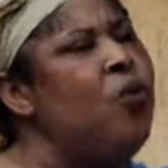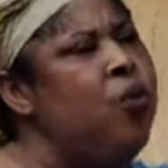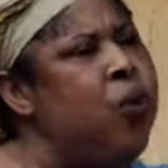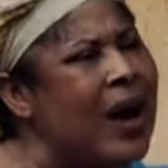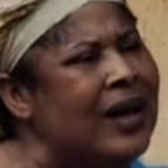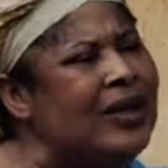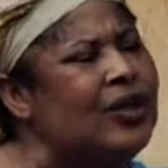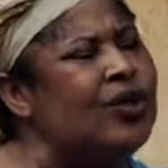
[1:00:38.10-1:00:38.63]

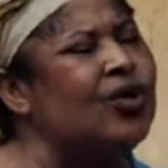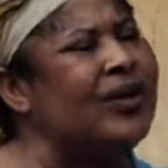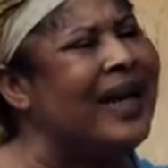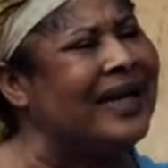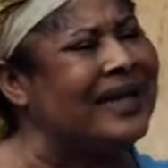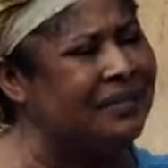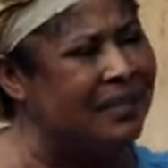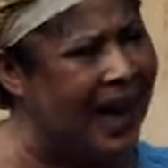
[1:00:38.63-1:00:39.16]
If you
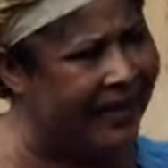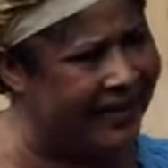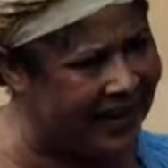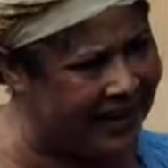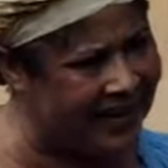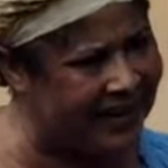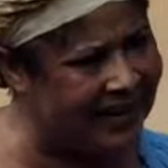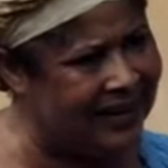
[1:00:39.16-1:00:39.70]
want to
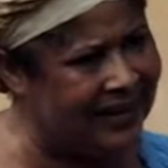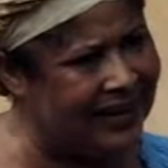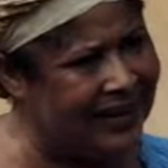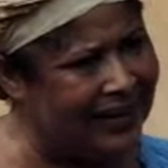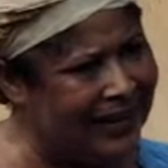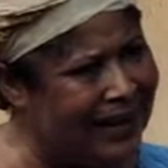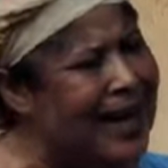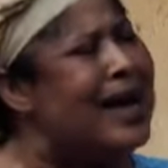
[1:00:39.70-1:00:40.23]
get
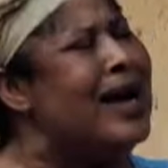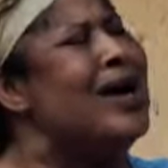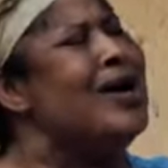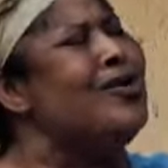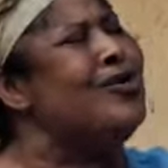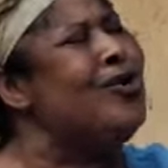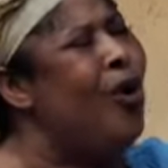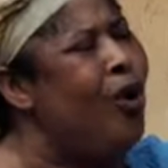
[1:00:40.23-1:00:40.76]
married,
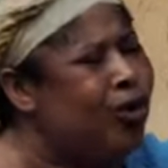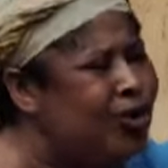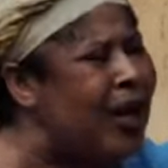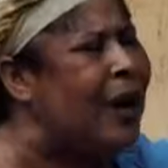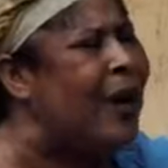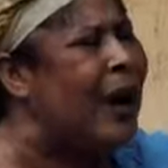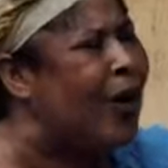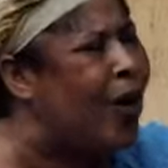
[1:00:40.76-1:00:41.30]

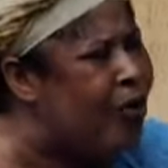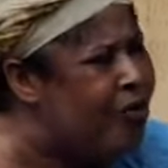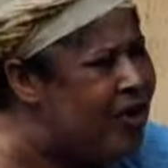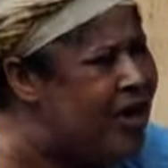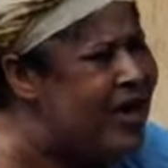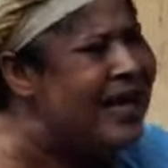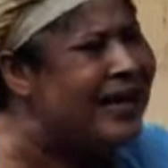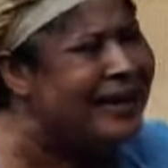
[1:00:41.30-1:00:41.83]
go to
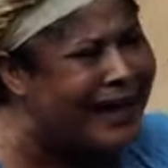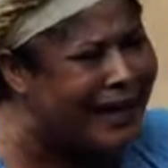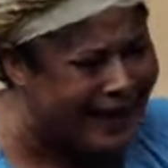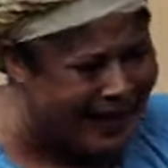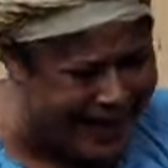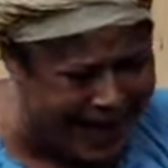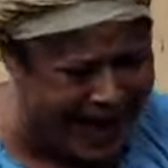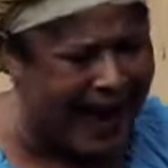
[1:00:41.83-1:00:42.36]
our
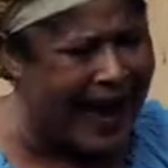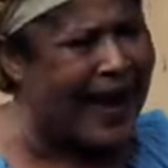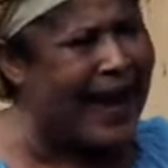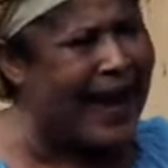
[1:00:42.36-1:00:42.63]
community